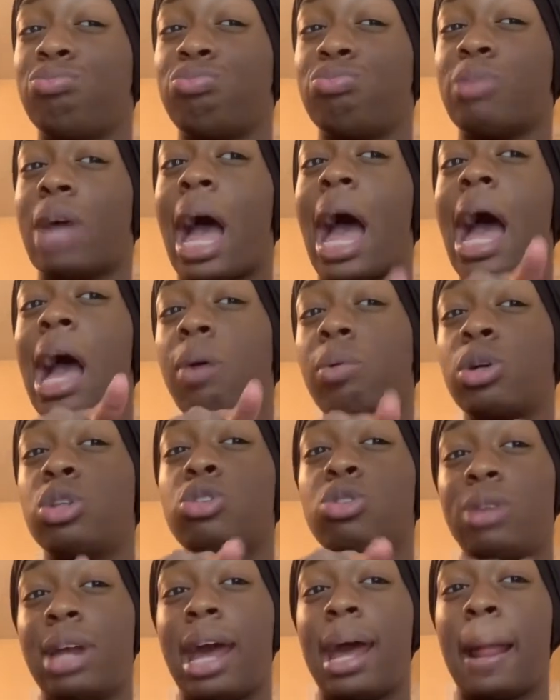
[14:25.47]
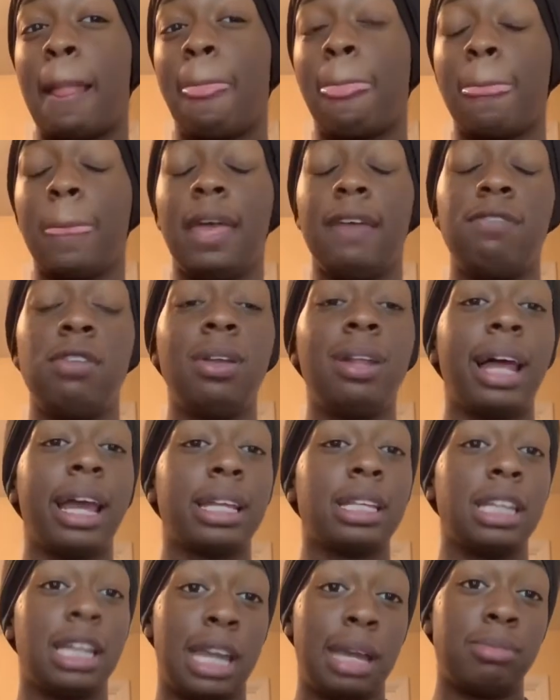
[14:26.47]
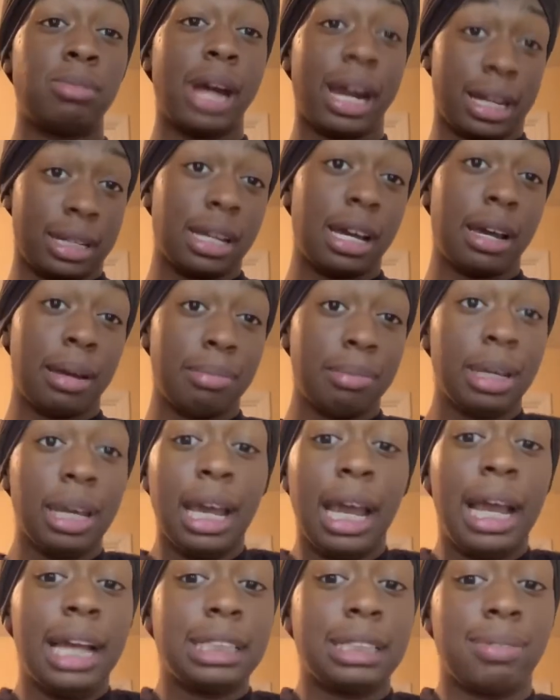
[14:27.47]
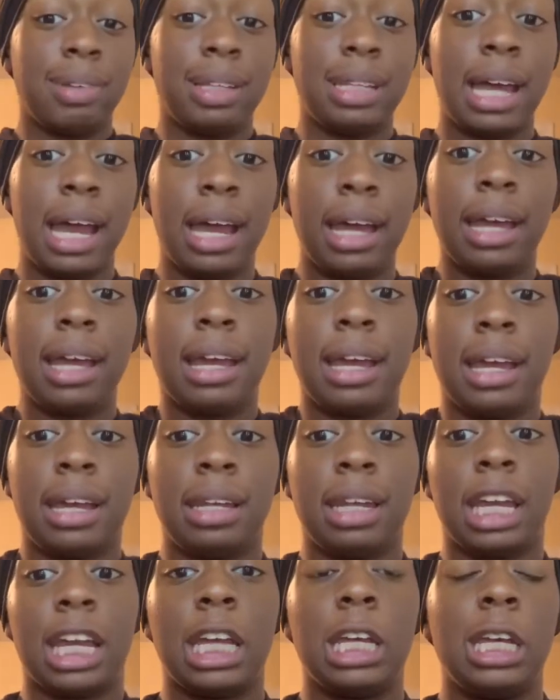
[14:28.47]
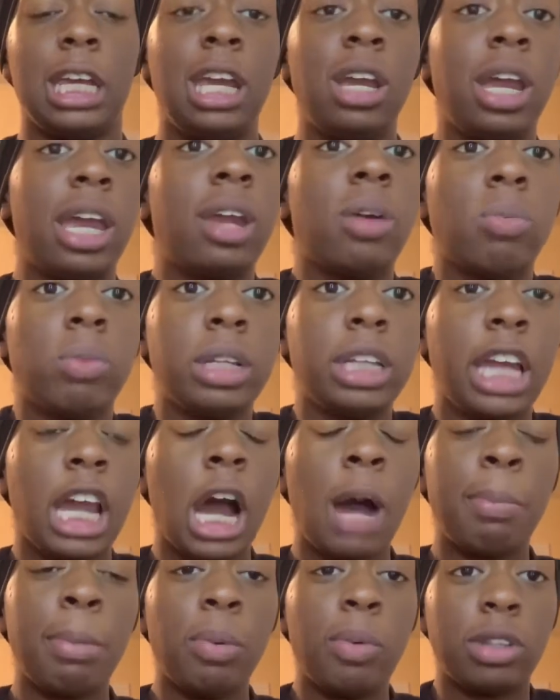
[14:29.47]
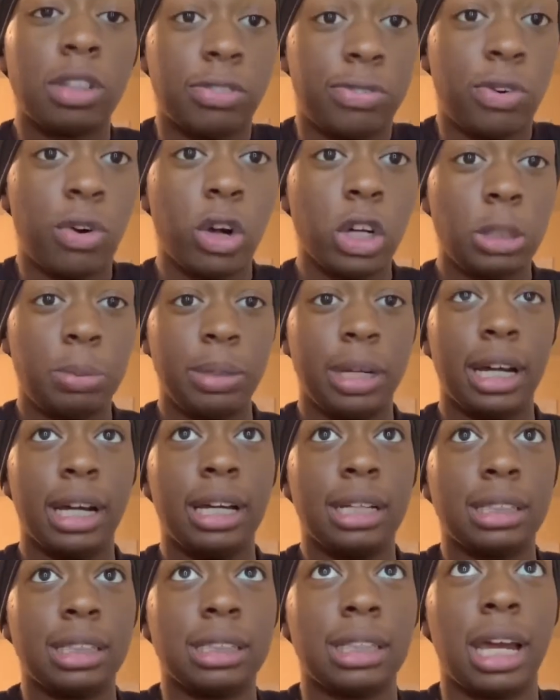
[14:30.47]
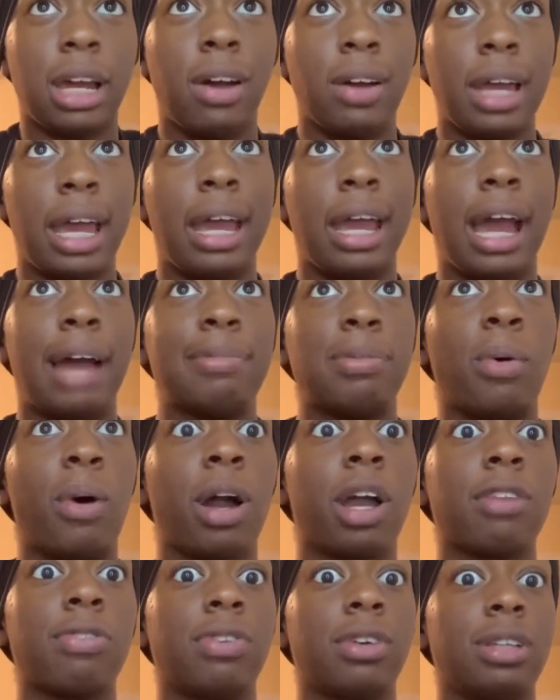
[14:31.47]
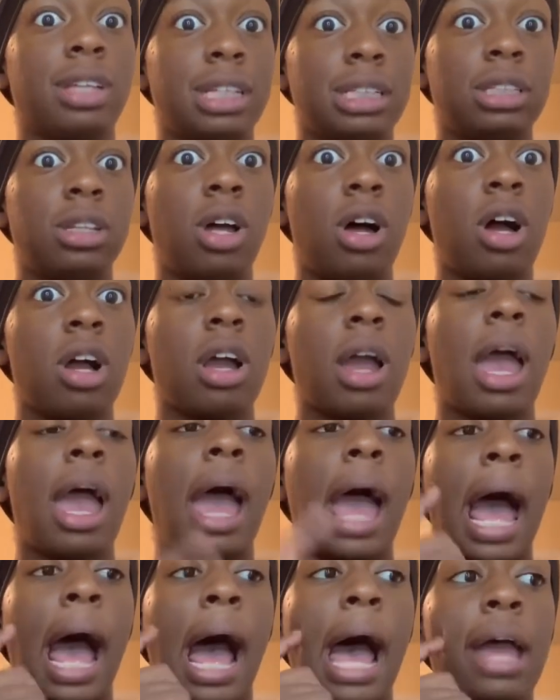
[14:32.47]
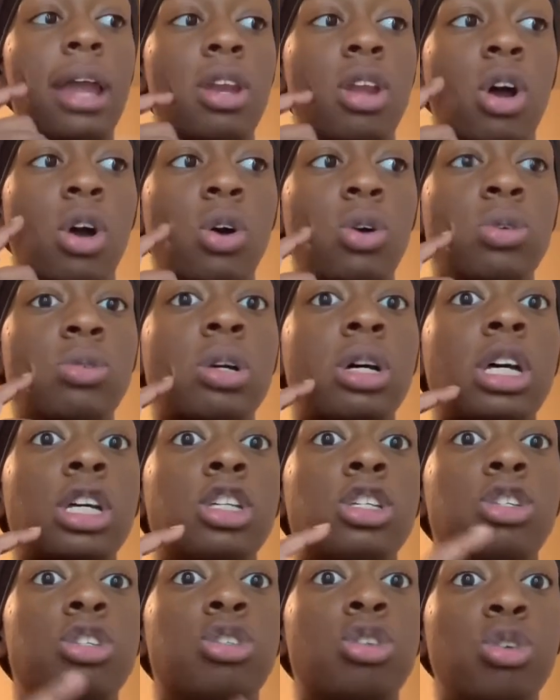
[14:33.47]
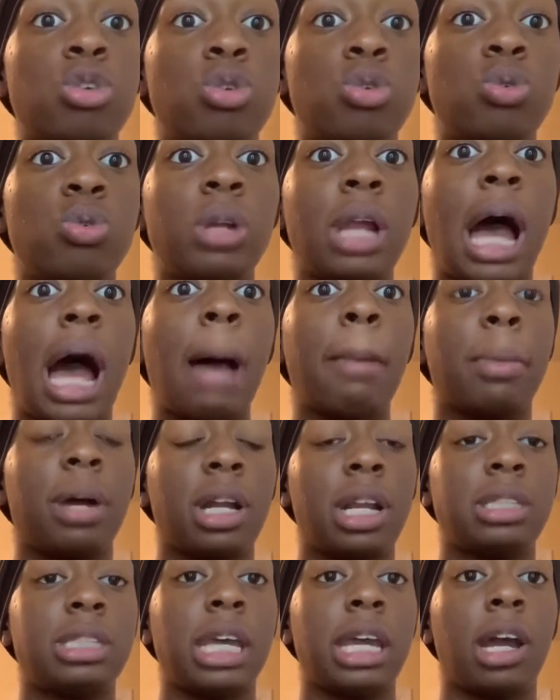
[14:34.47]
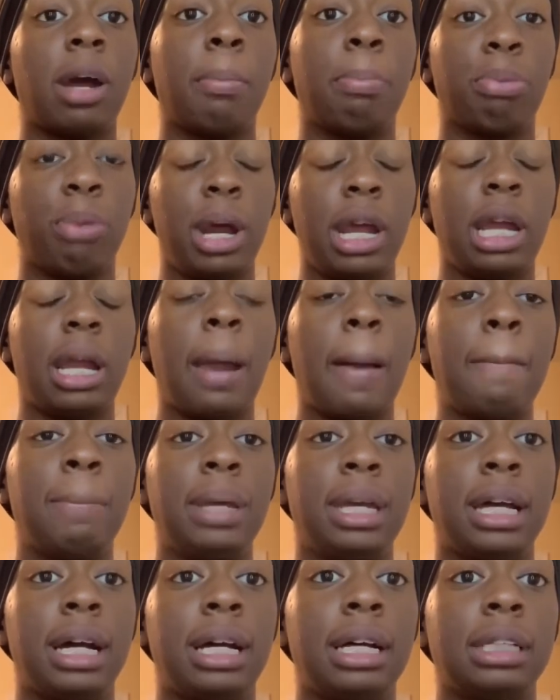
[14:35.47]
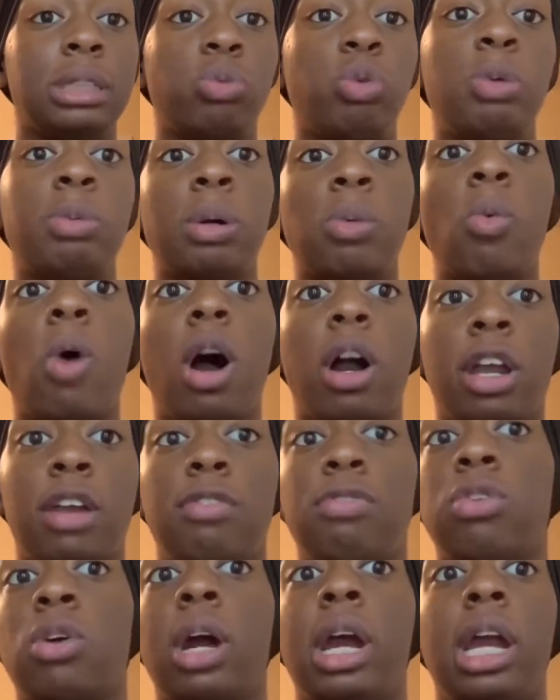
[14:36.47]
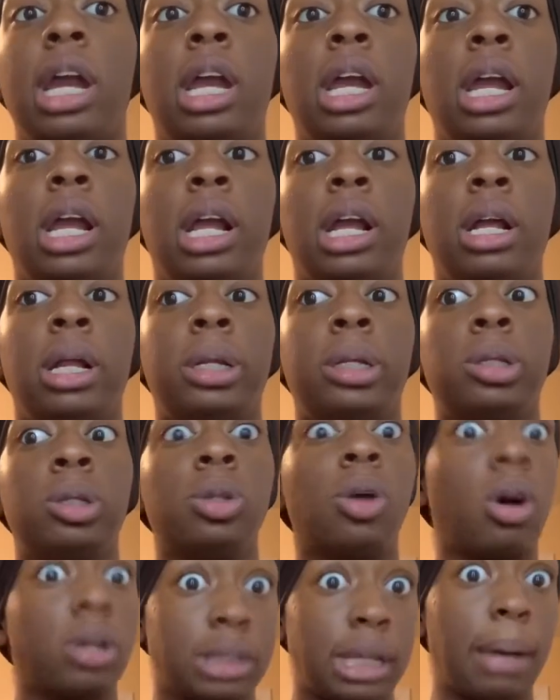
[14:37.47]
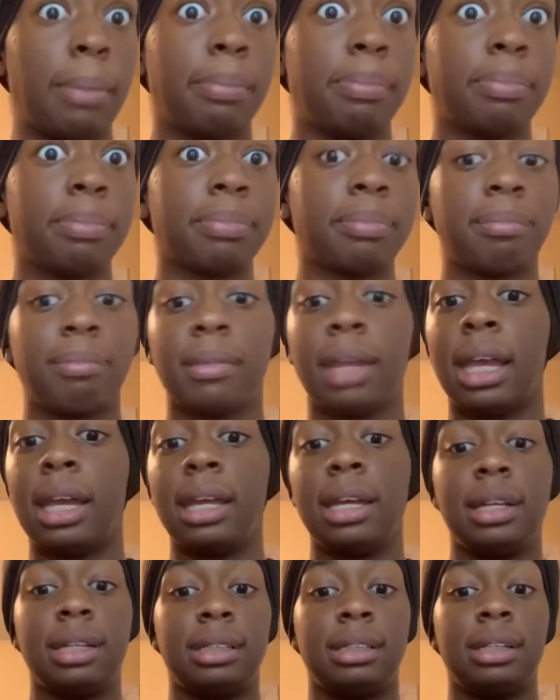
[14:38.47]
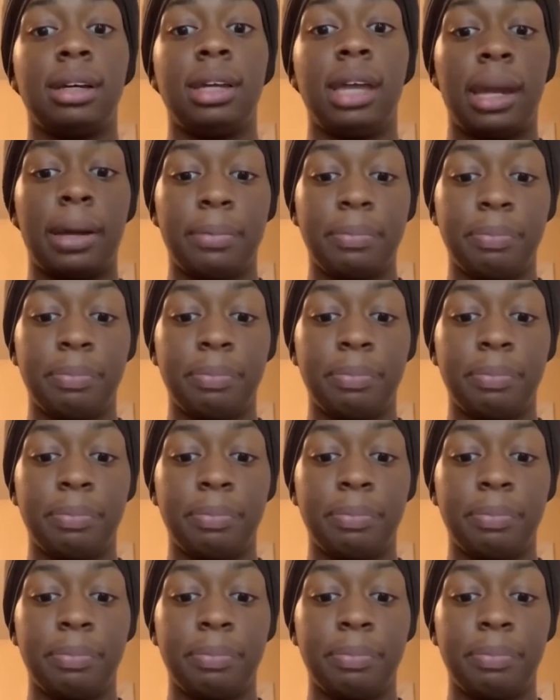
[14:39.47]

I would do that if you like to keep track of time and stuff like that. Like it really helped me with the forge, because it's like, okay, I've been walking for this long. I know soon I'm gonna take a break because we've been walking for a long time. So yeah.